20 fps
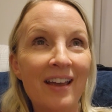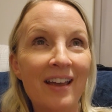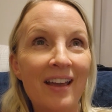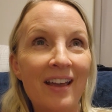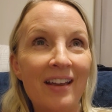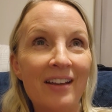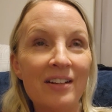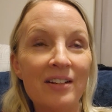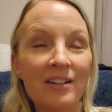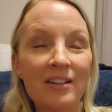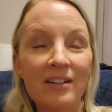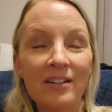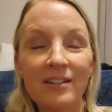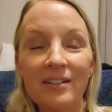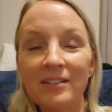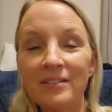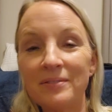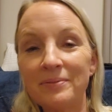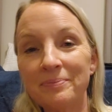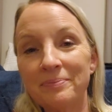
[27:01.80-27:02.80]
And
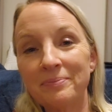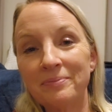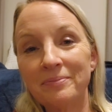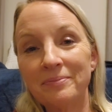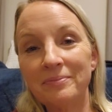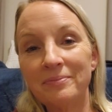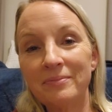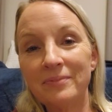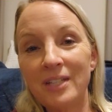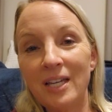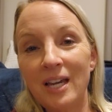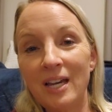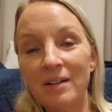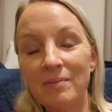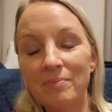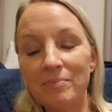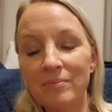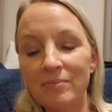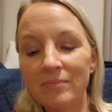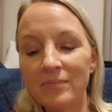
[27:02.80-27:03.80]
uh, yeah,
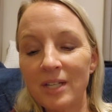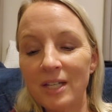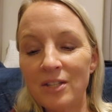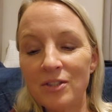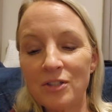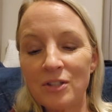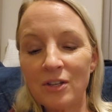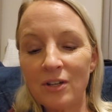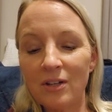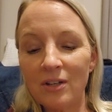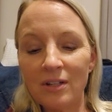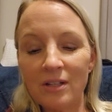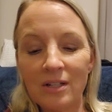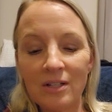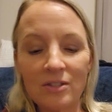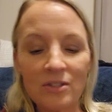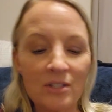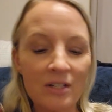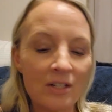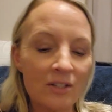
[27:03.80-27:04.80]
it's good.
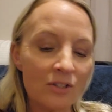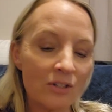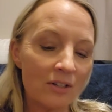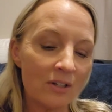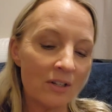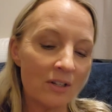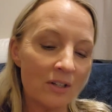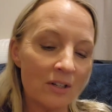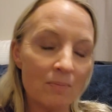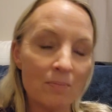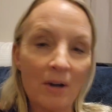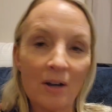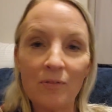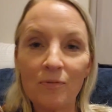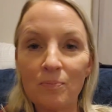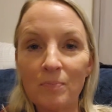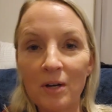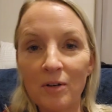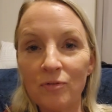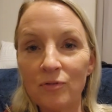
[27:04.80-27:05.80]
It's it's good. My
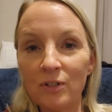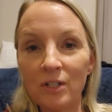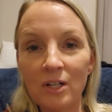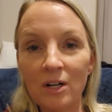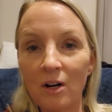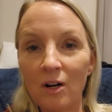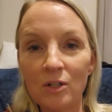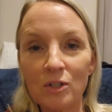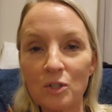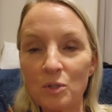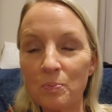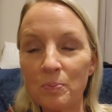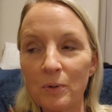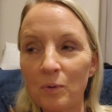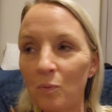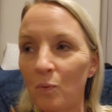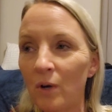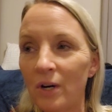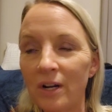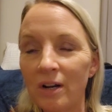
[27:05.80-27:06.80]
my foot hurts, but
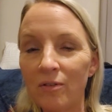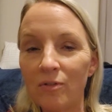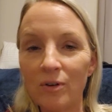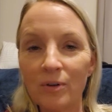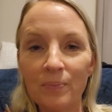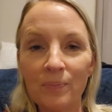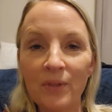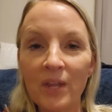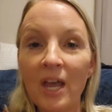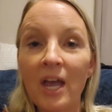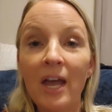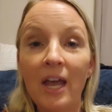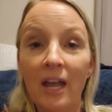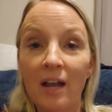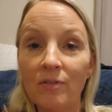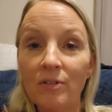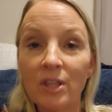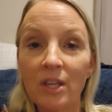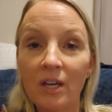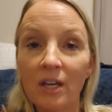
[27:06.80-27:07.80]
whatever.
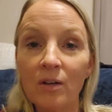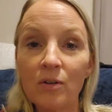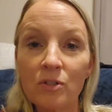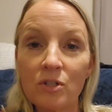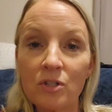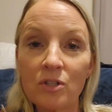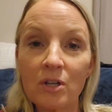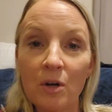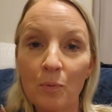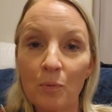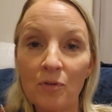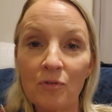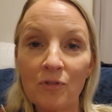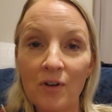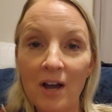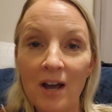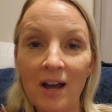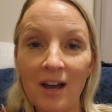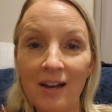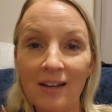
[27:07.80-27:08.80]
Everything else is going
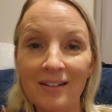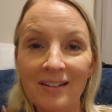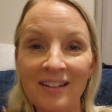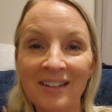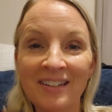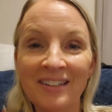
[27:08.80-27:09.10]
fine.